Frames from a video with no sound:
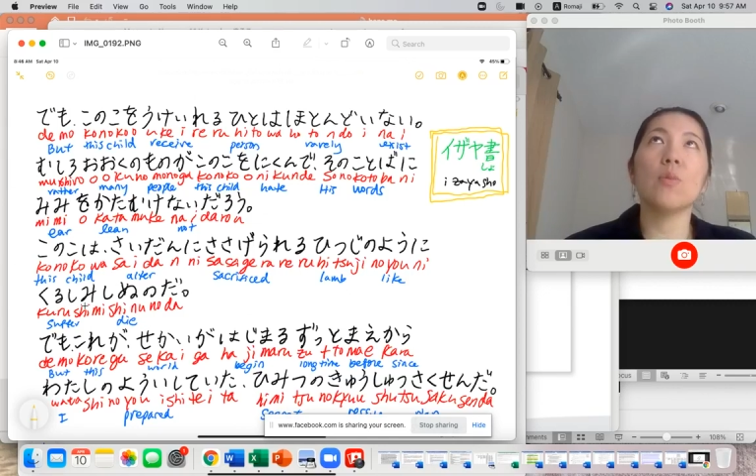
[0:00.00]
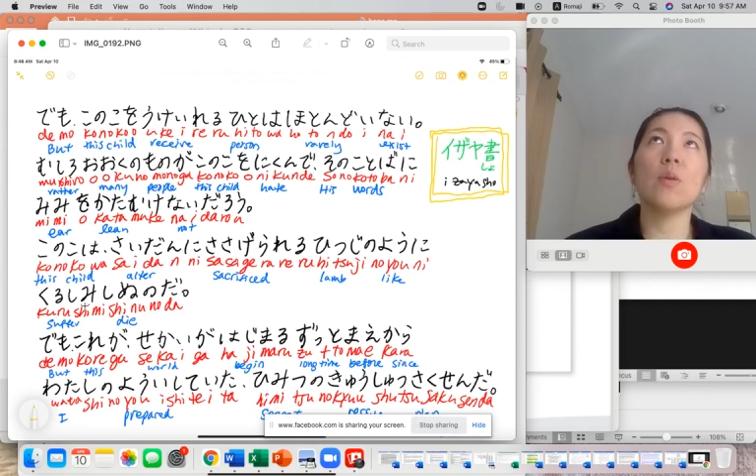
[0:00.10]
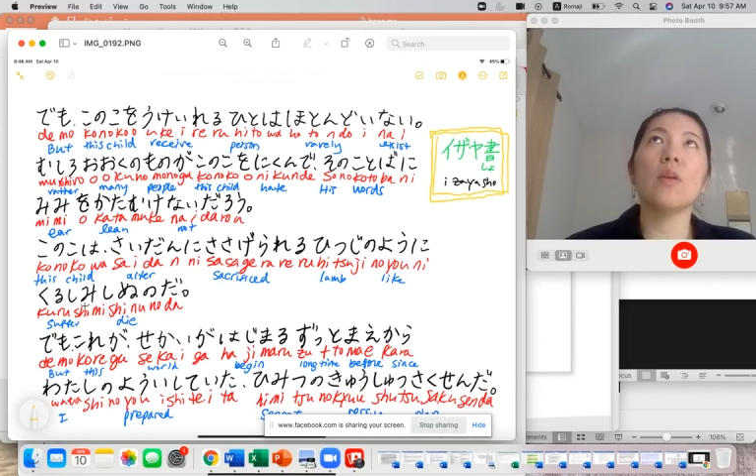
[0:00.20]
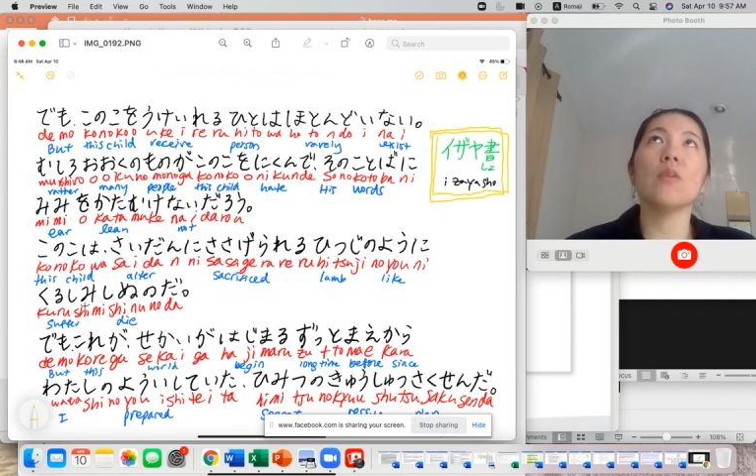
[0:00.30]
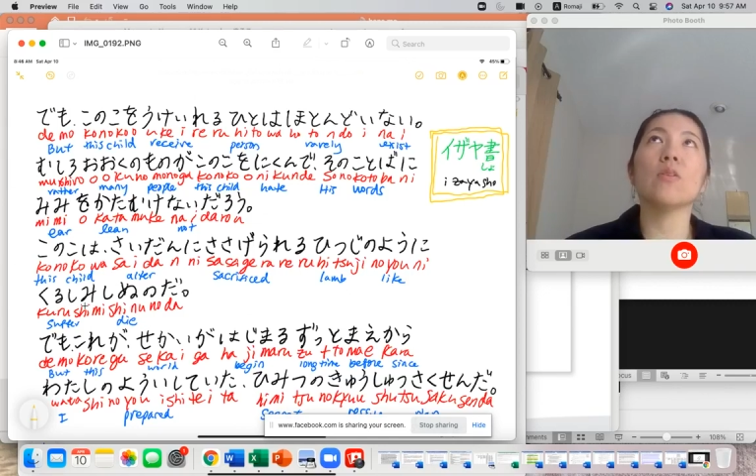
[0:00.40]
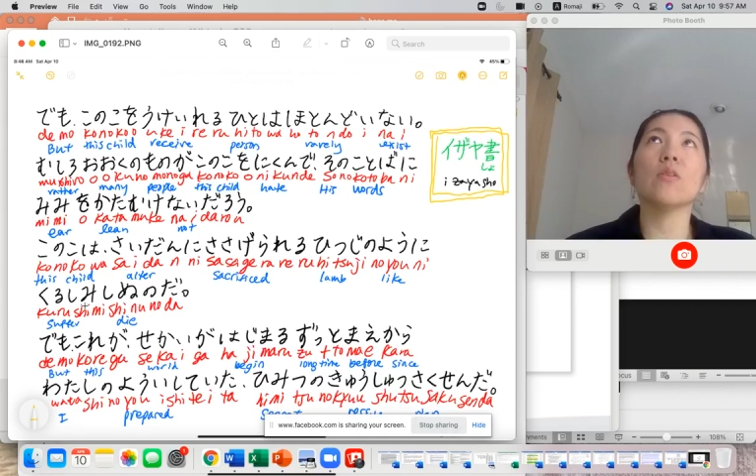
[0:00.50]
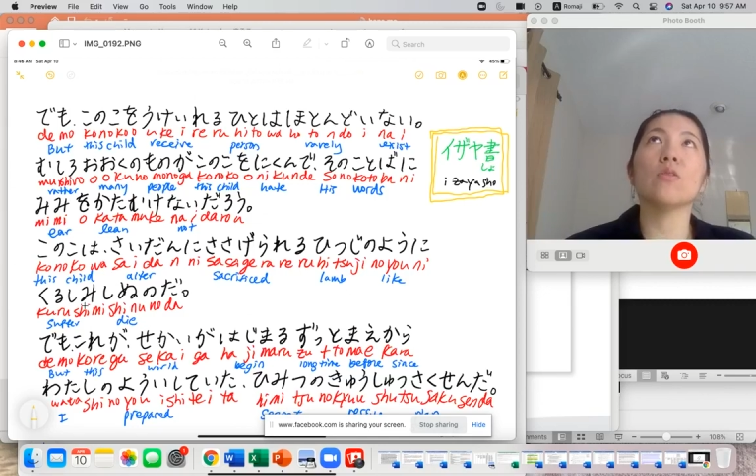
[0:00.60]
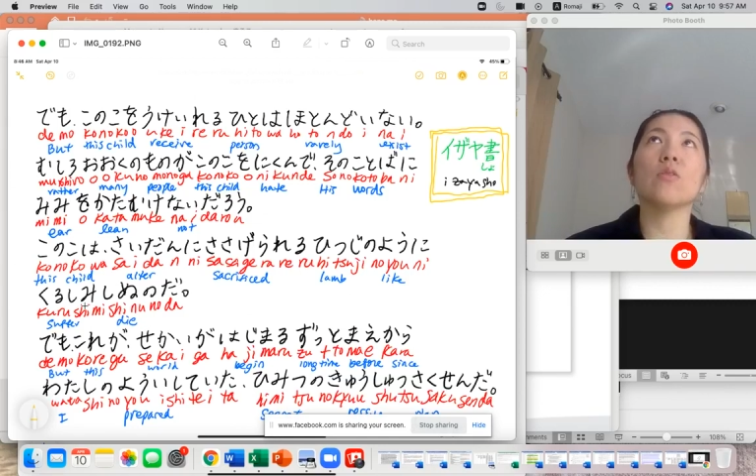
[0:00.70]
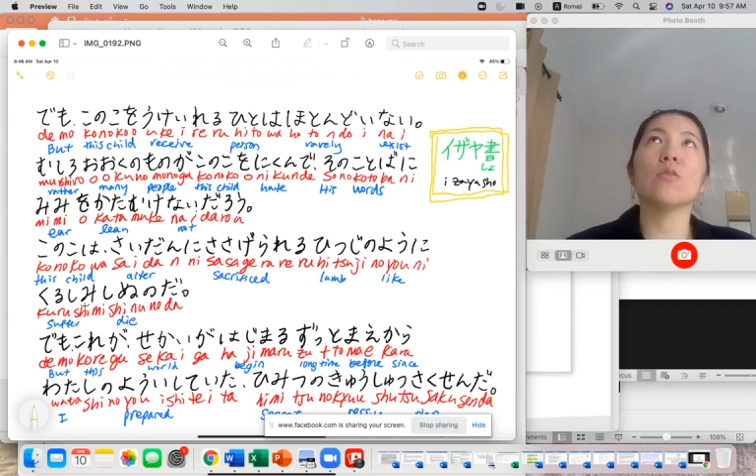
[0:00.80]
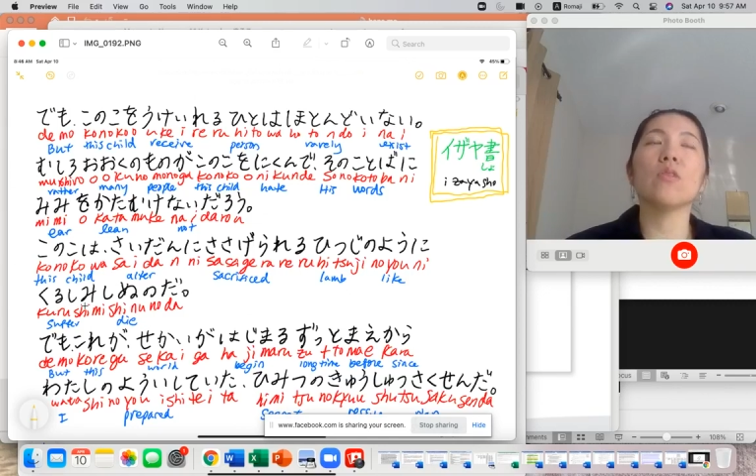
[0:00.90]
is
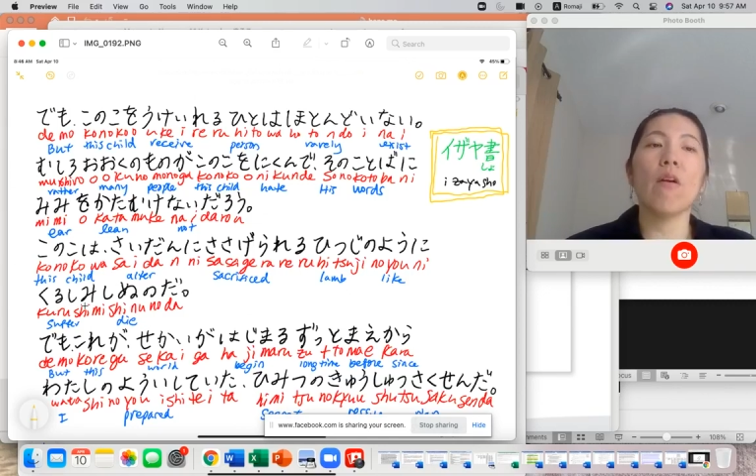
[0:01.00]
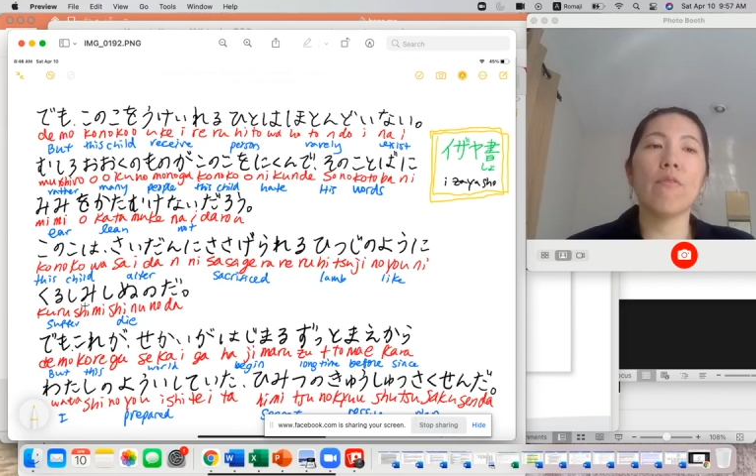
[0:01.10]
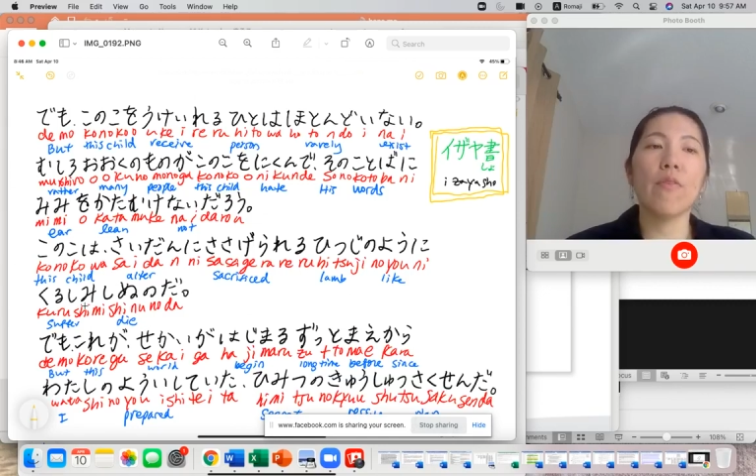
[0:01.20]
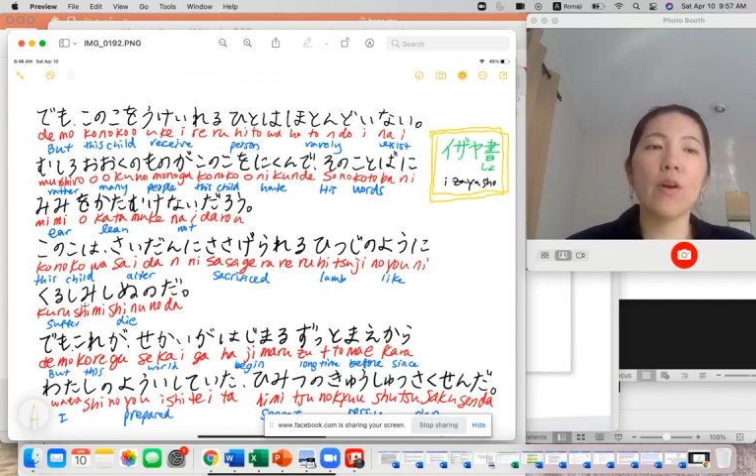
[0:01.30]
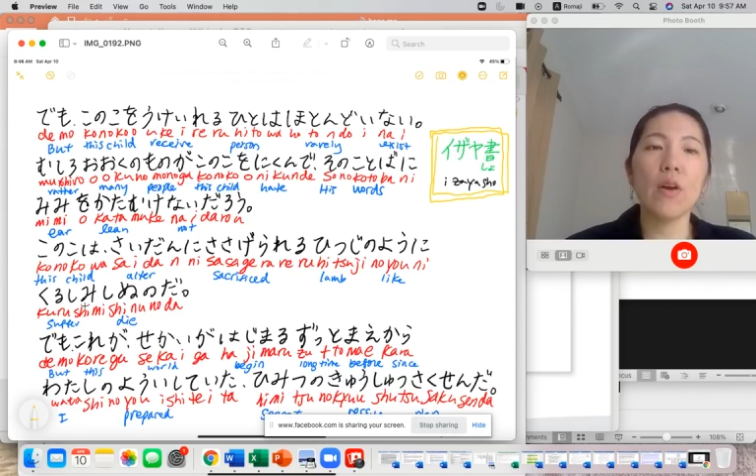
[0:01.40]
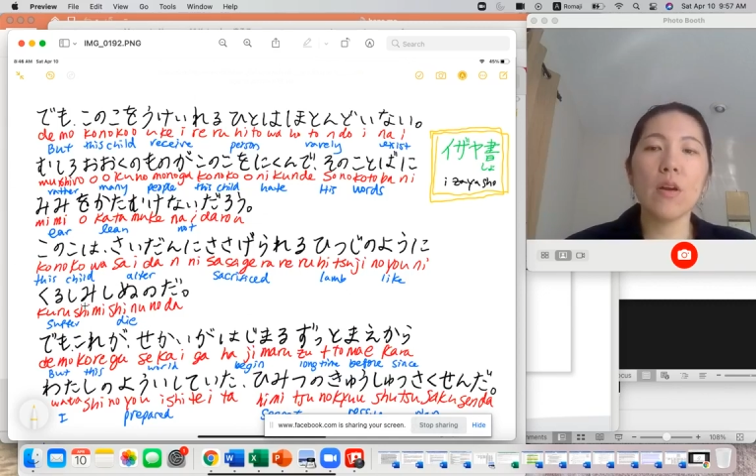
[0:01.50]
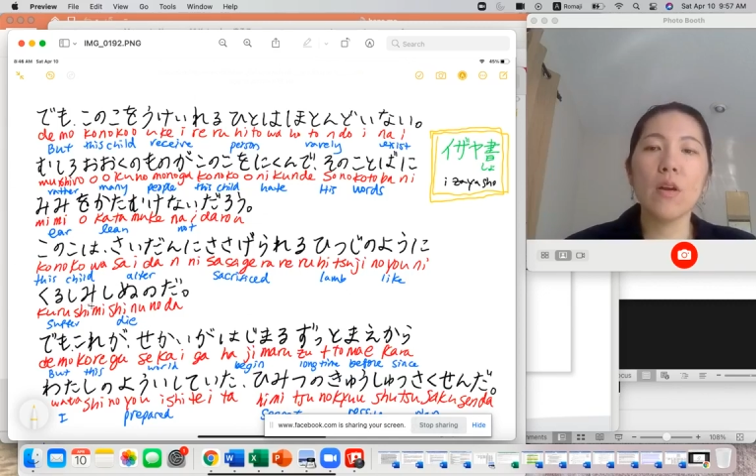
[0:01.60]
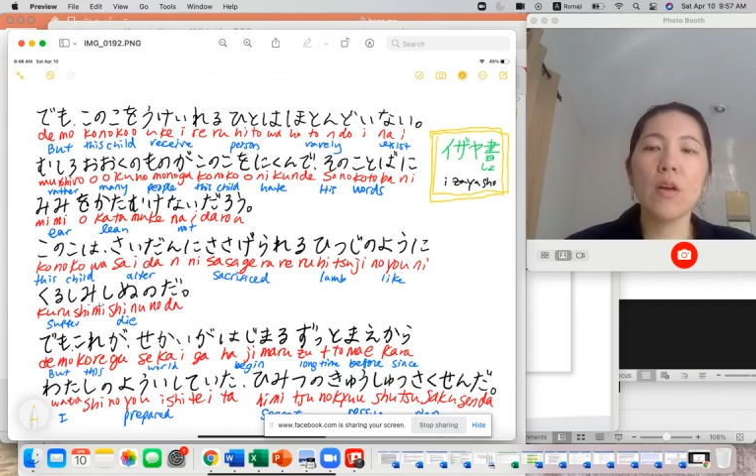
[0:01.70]
to suffer.